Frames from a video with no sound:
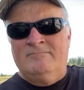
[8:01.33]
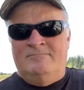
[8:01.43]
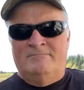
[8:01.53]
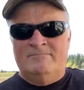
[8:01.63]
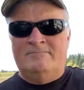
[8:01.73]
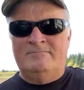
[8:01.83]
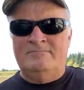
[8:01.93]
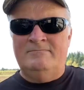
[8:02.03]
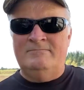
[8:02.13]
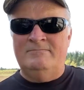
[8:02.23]

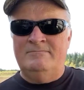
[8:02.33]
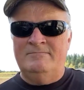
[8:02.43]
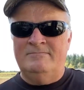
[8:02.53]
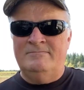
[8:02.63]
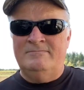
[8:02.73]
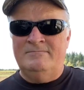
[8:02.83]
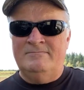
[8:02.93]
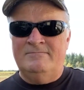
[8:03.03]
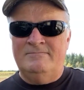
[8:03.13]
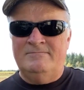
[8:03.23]

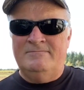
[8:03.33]
Nobody speaks.